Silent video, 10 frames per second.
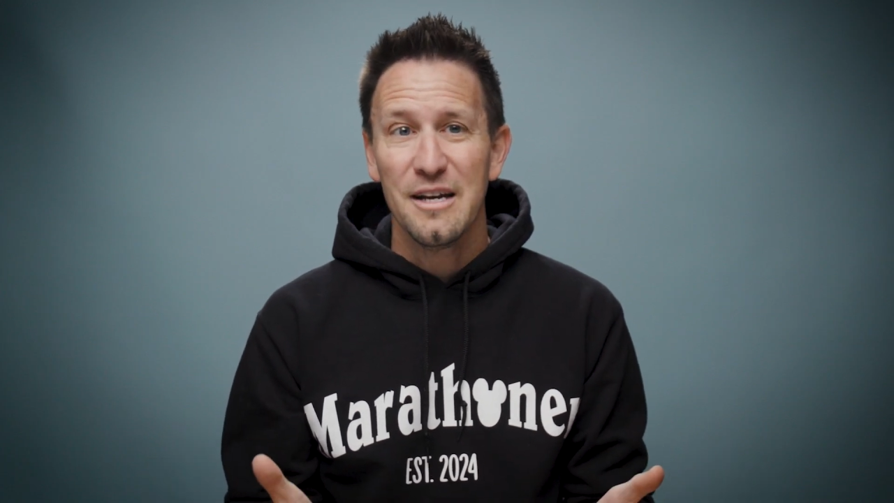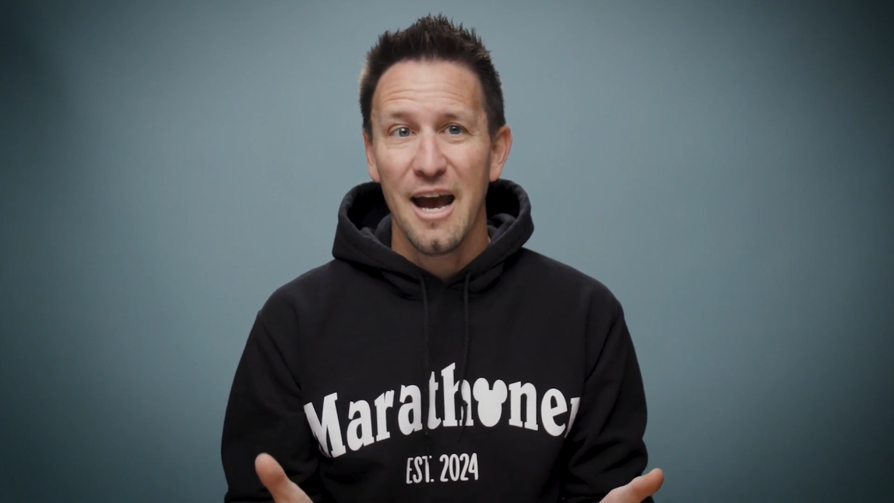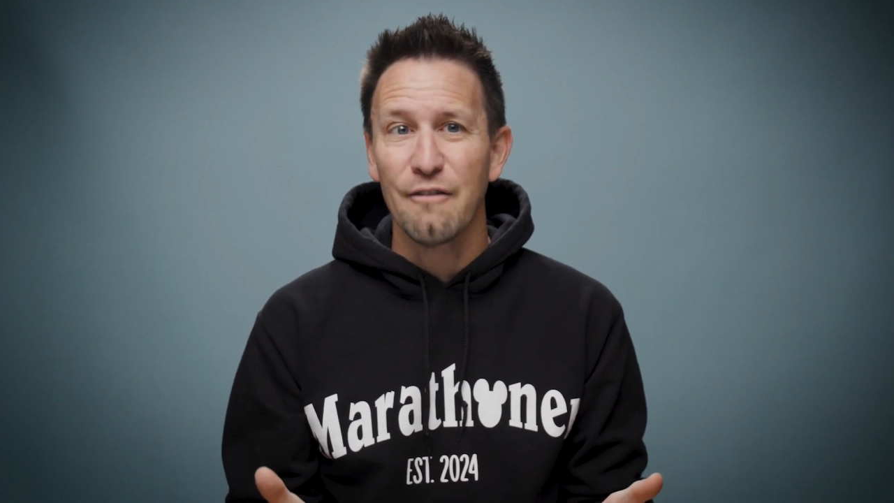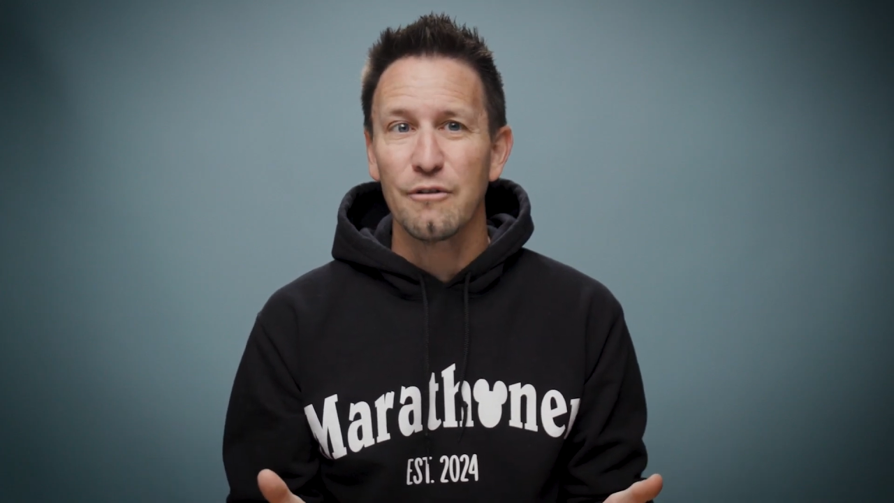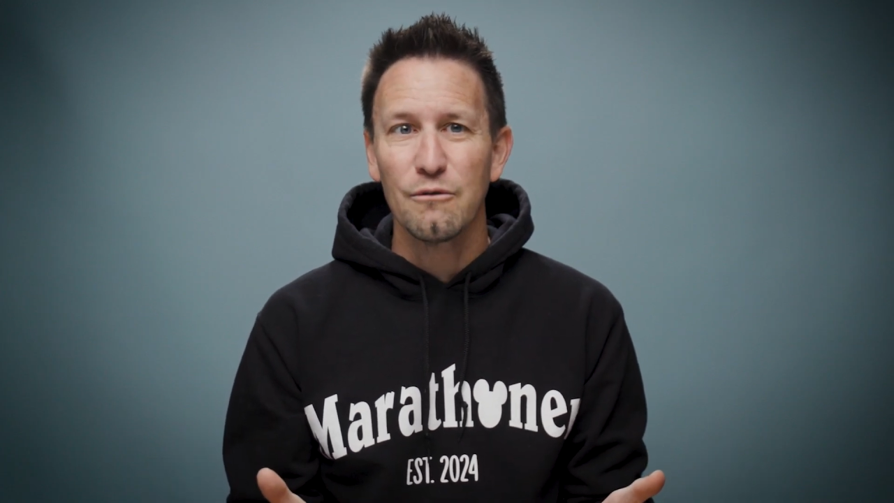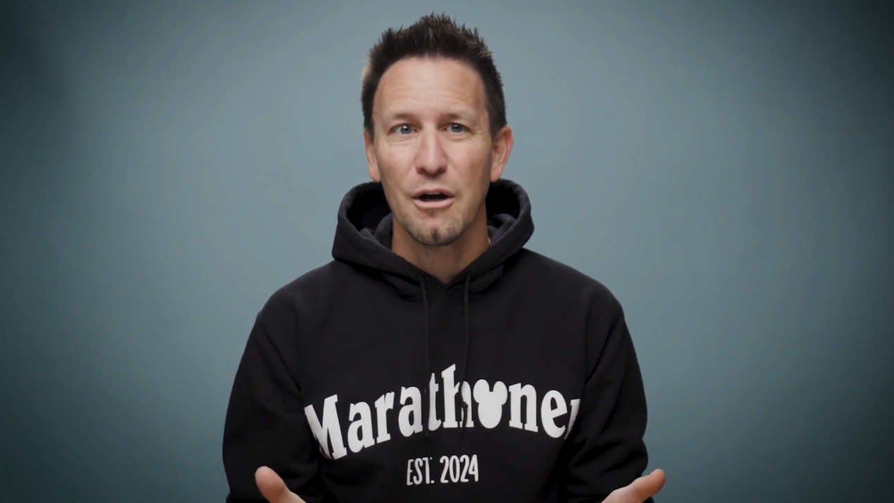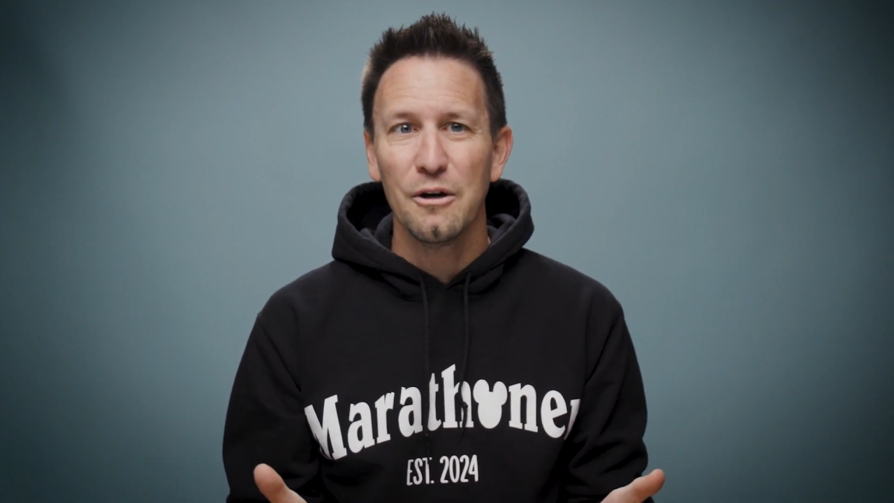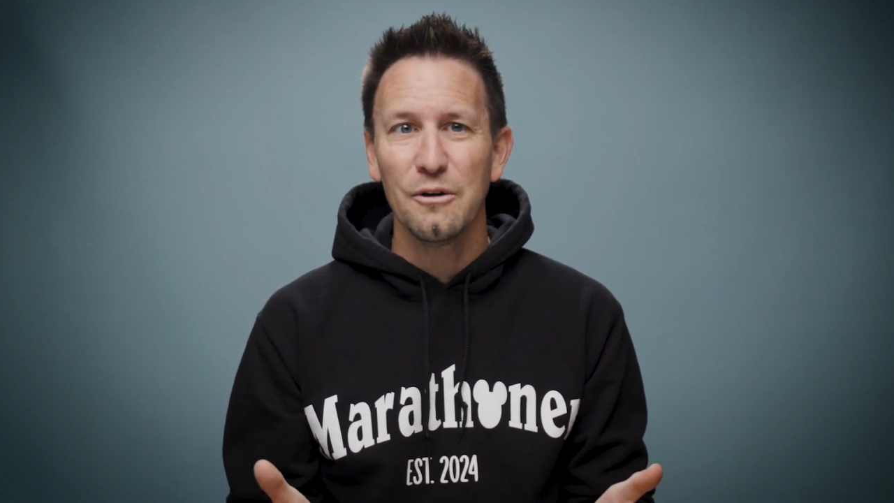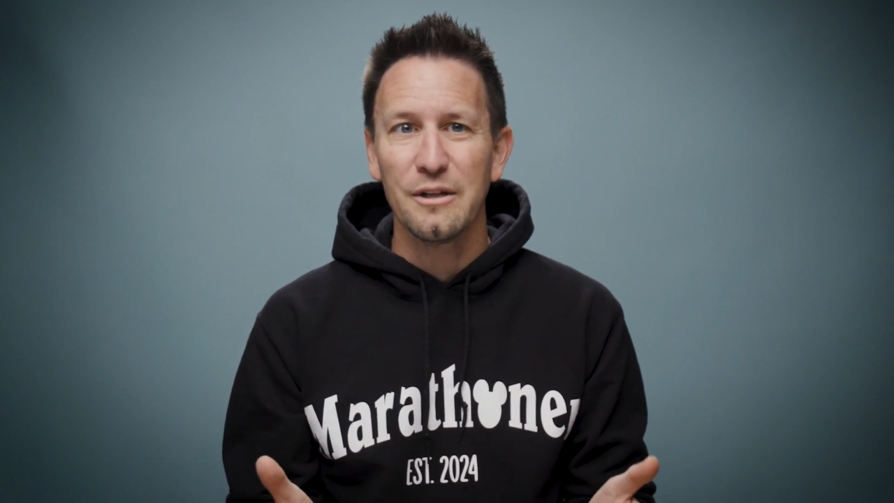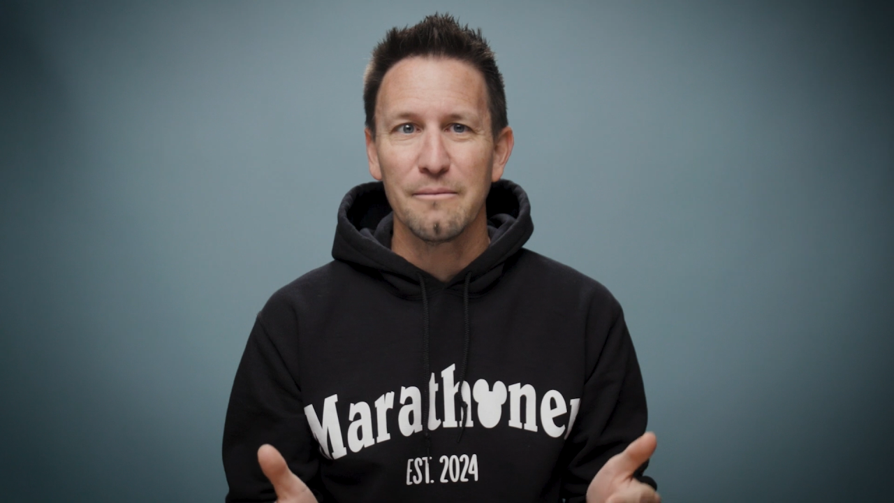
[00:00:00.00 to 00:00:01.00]
Every
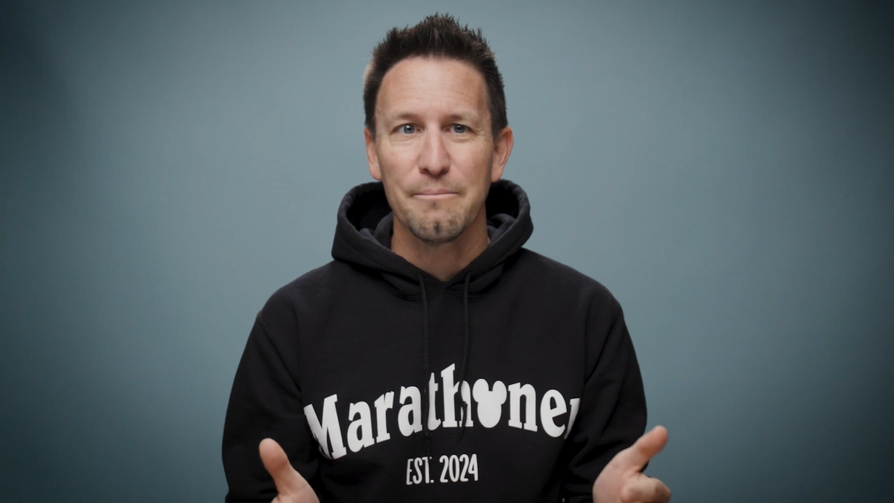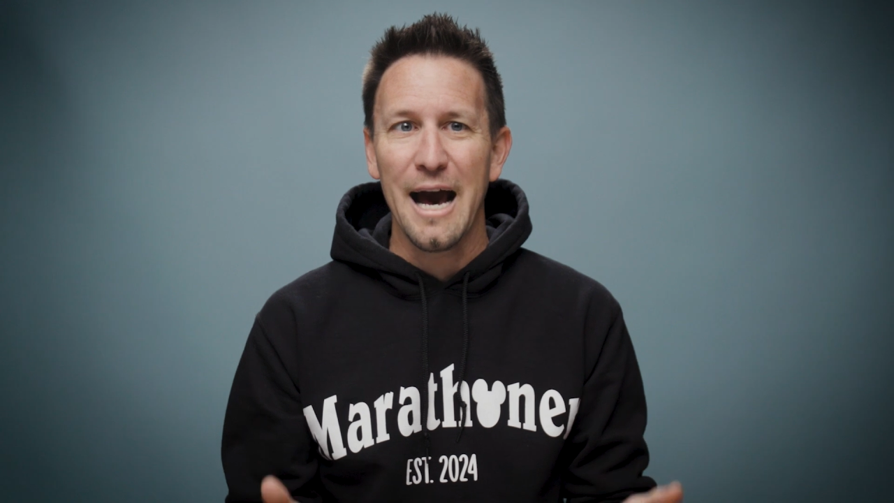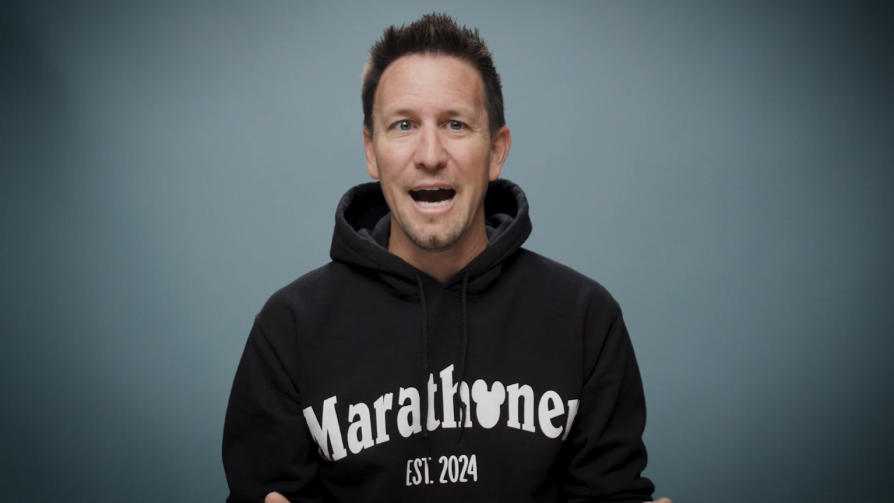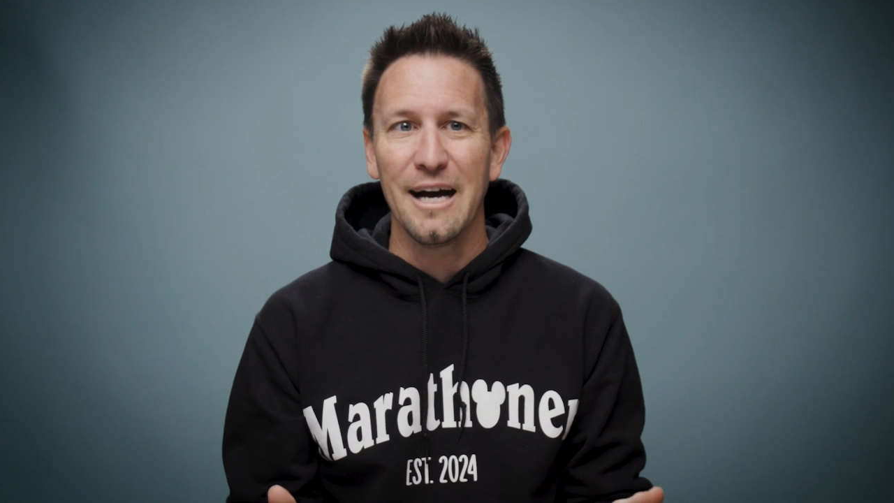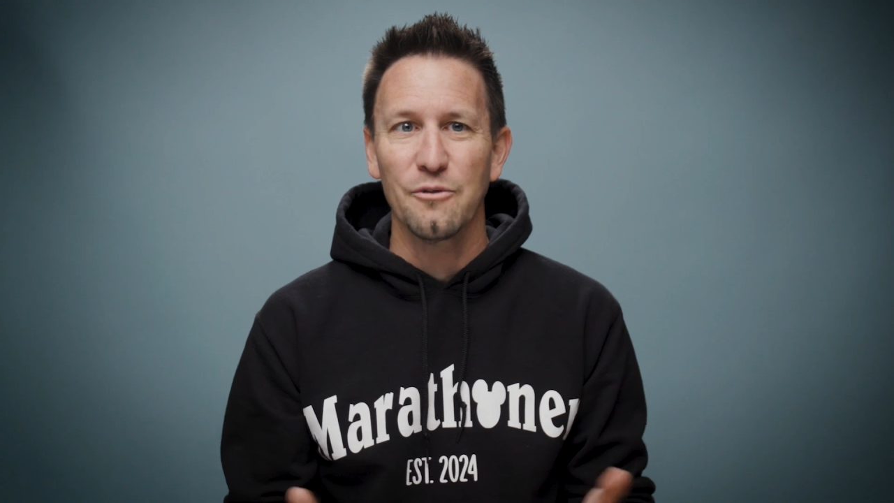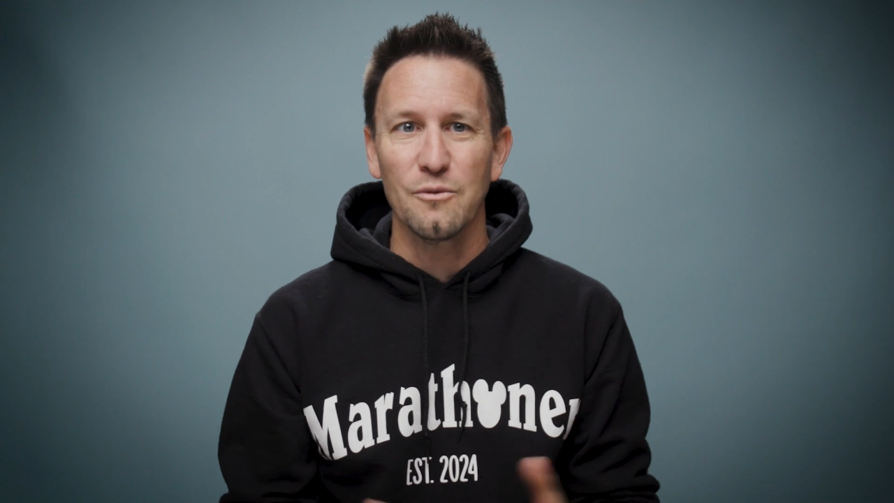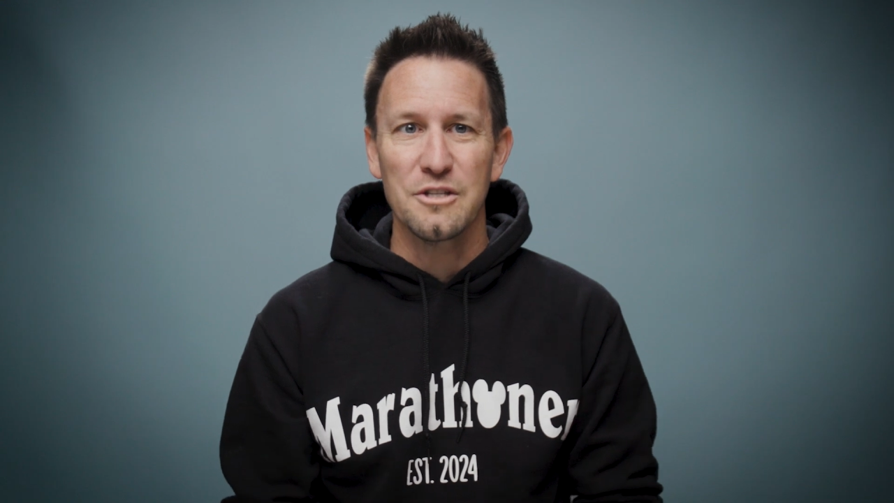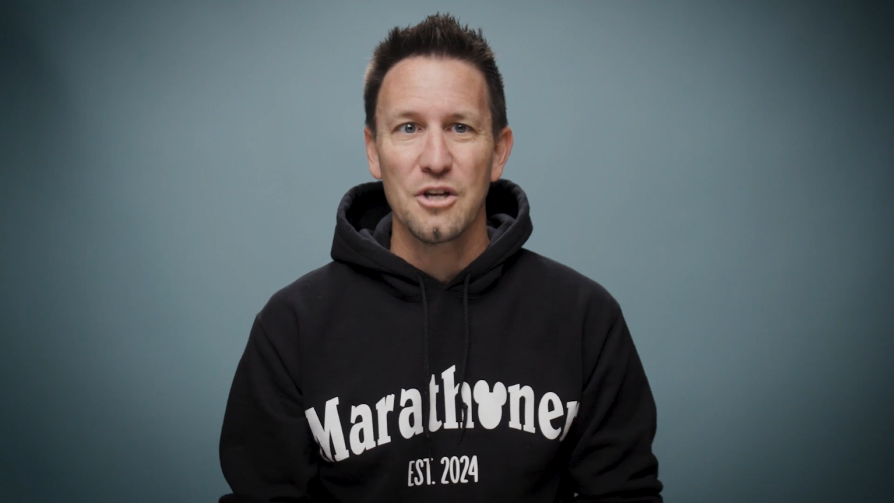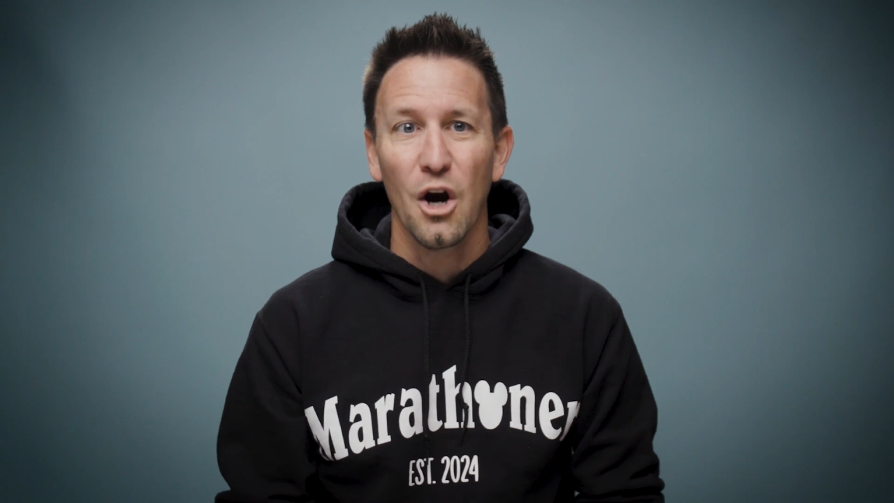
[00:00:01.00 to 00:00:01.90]
road and path was